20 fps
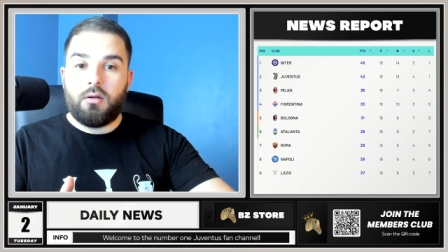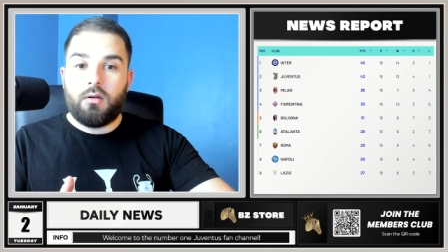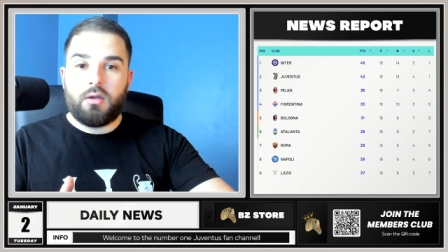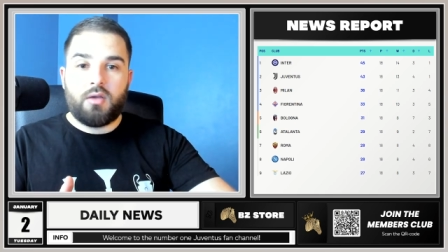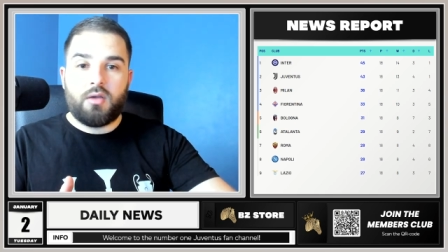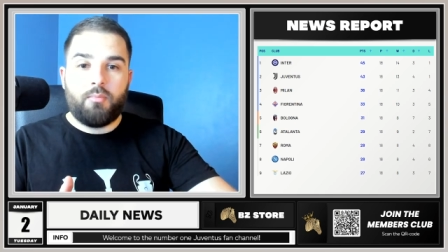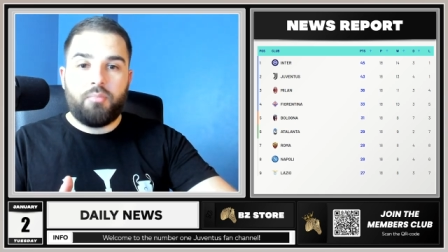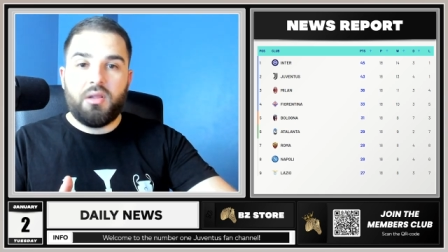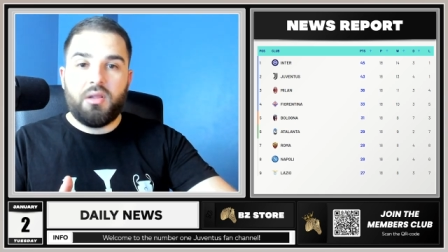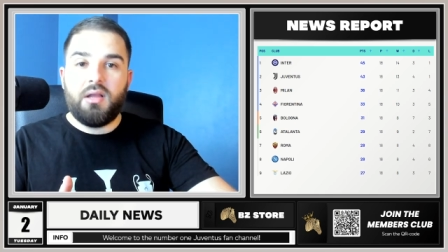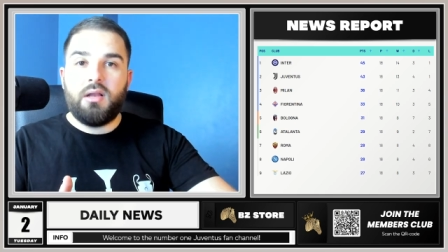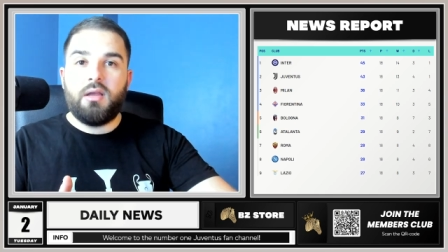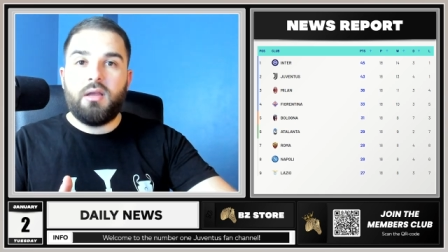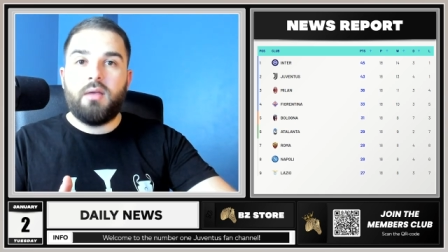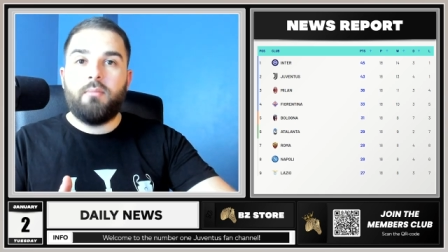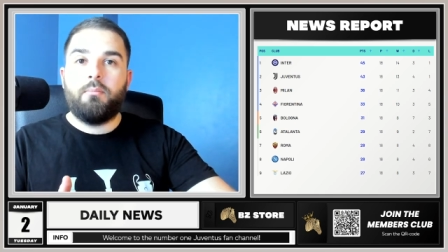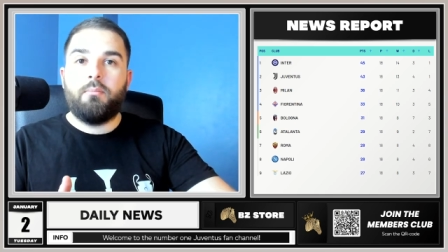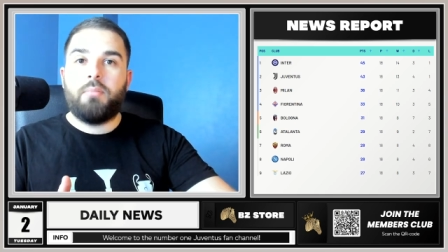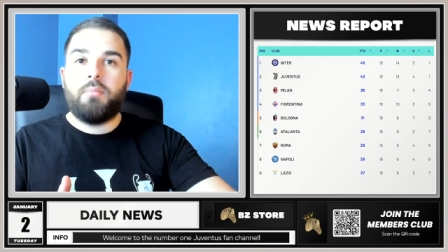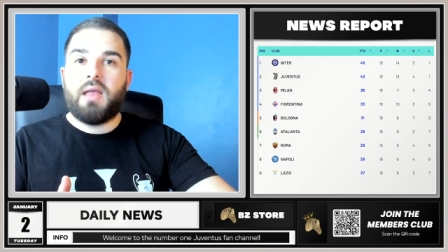completely
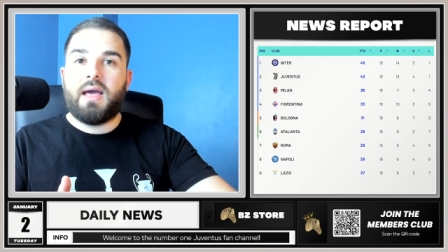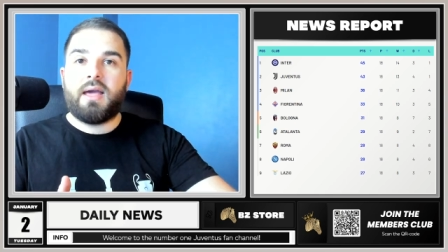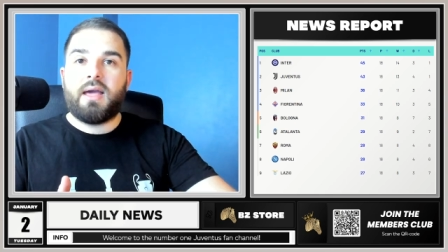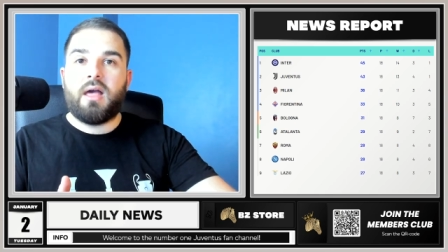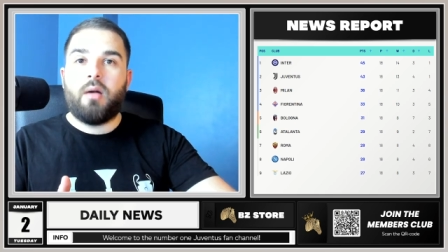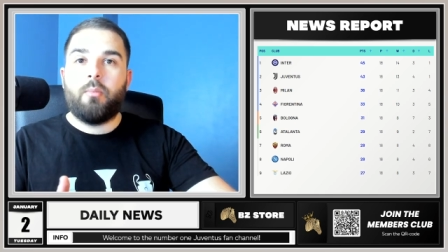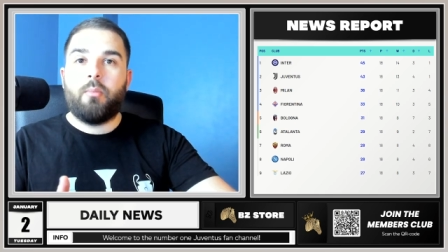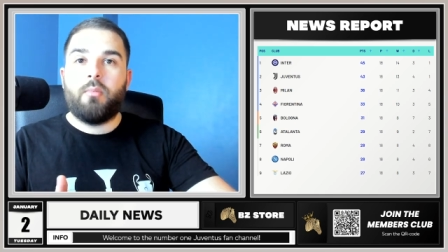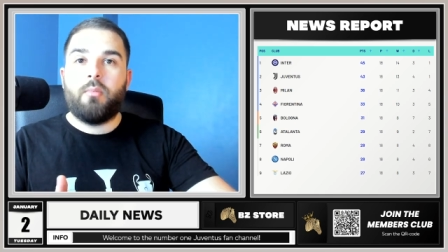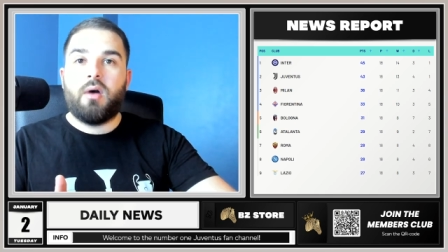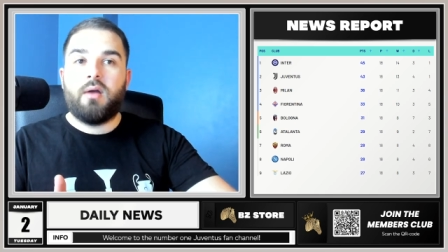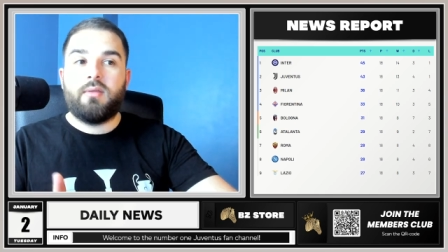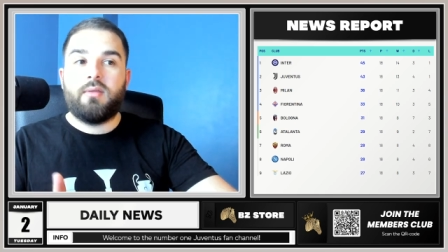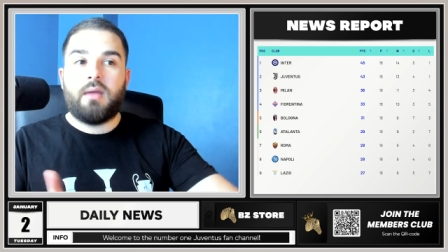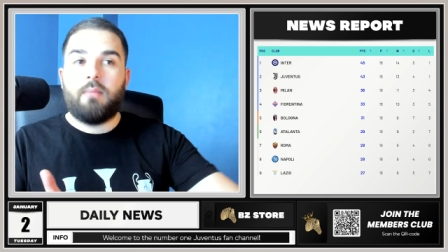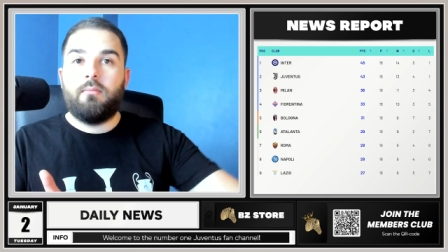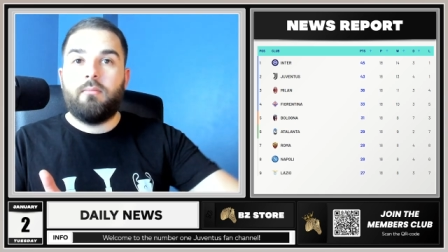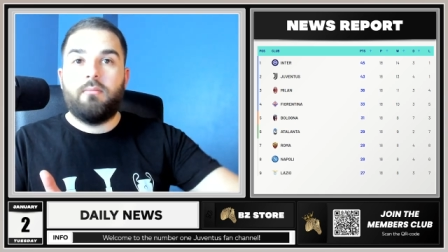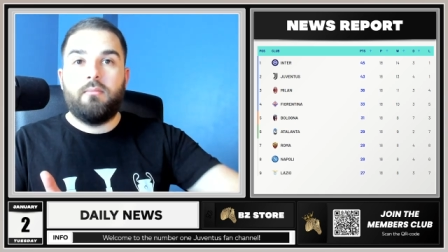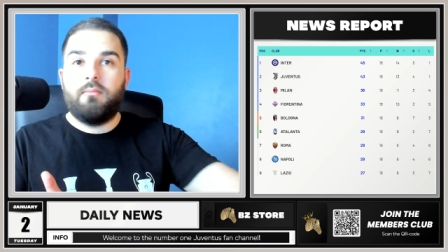blackout month
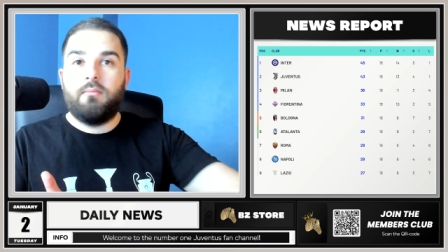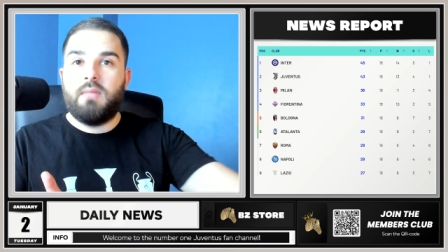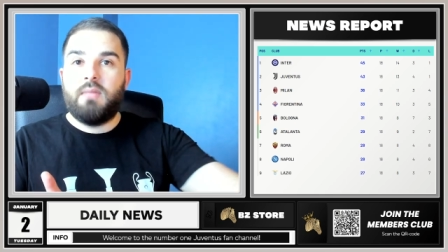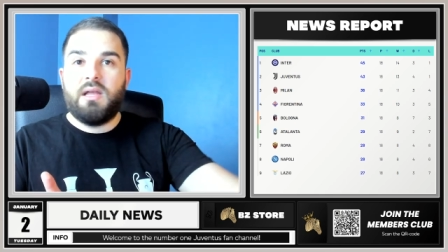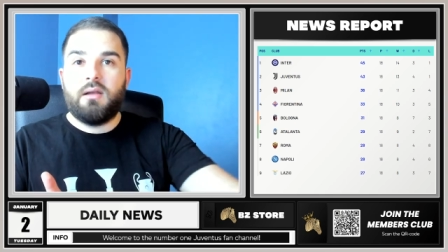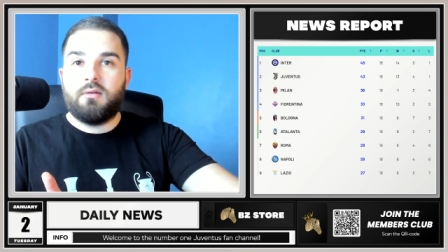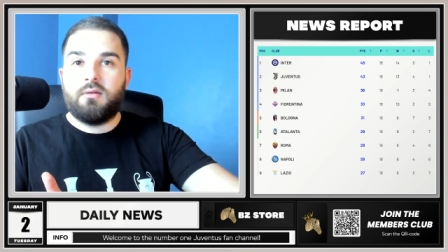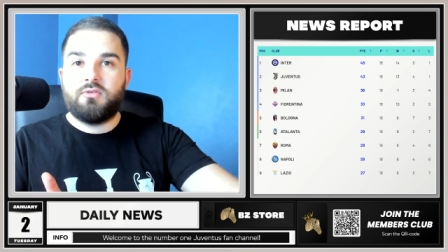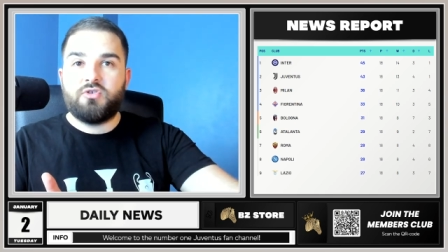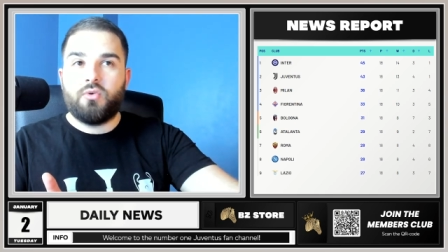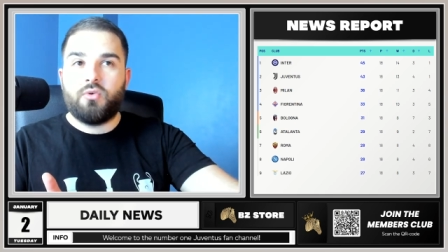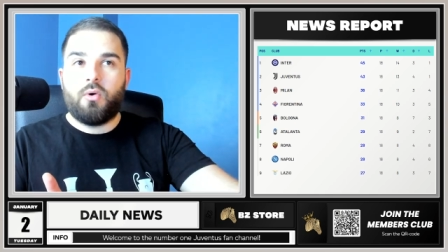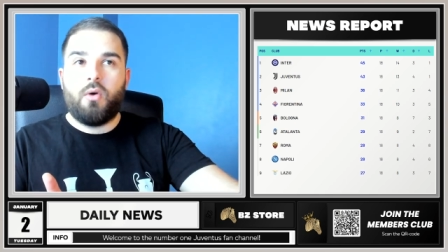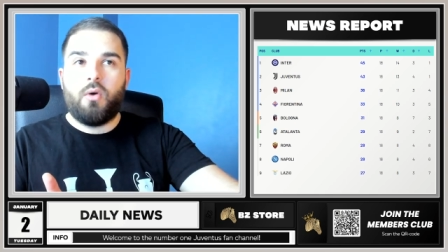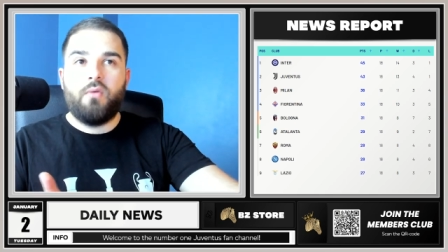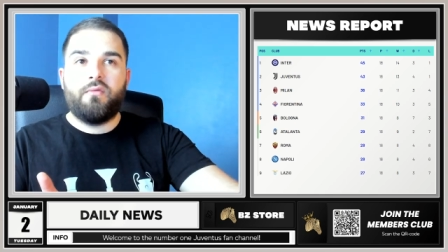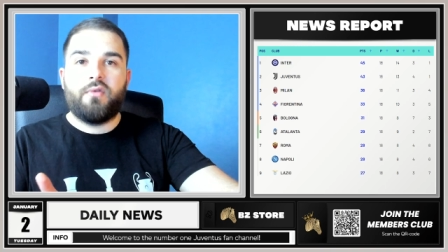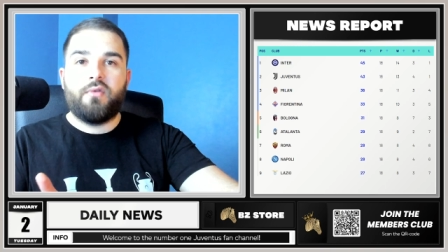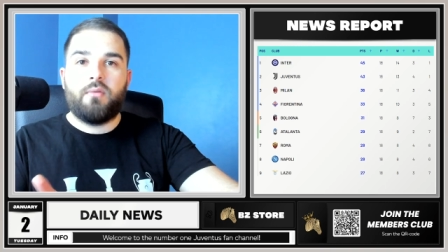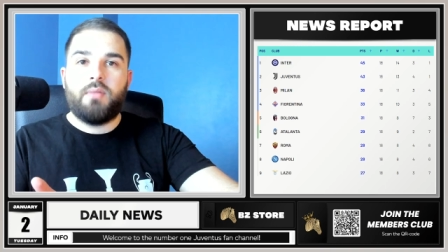and Milan took
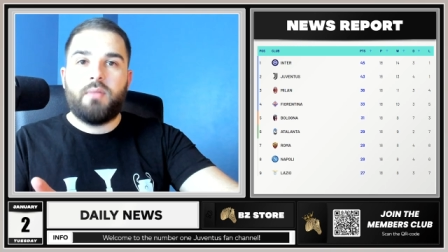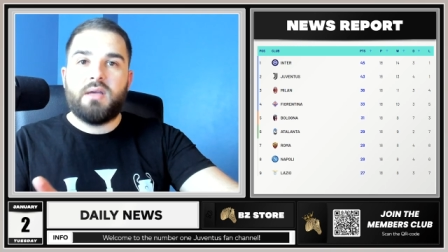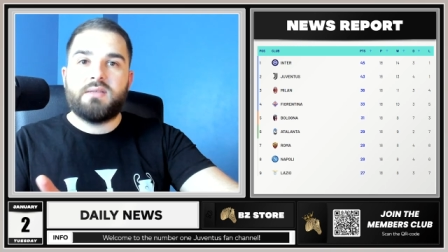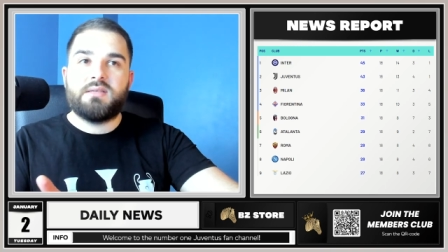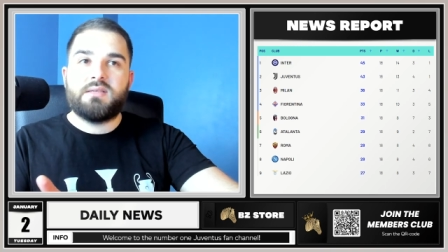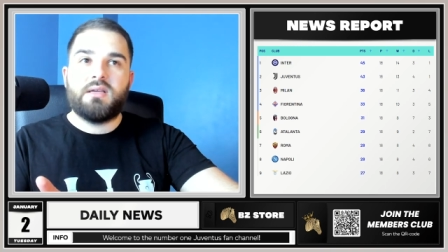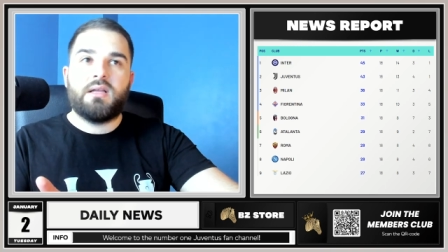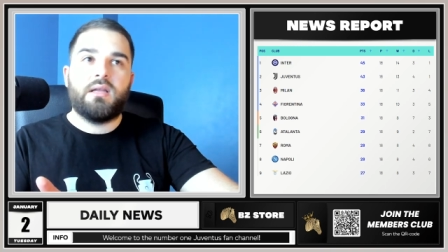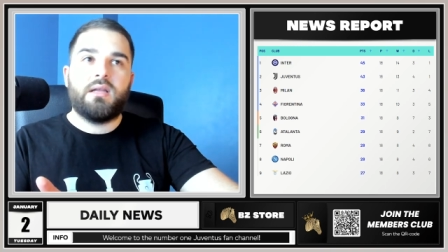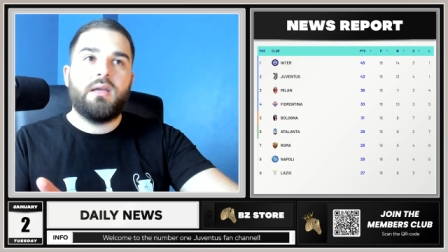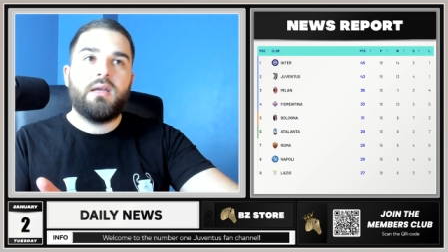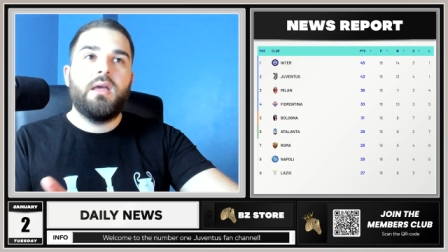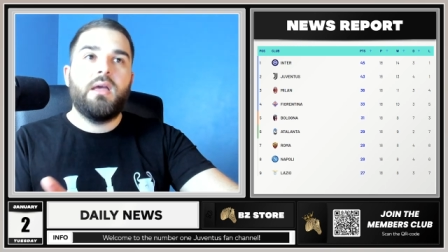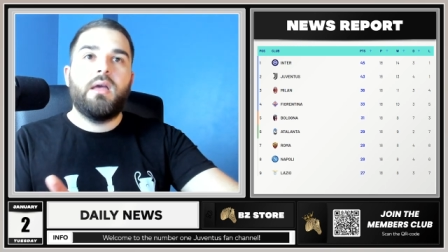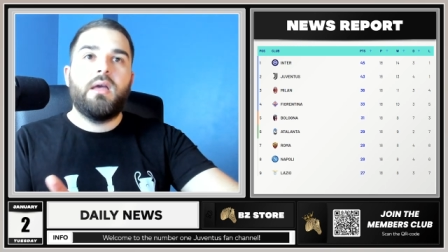over, basically.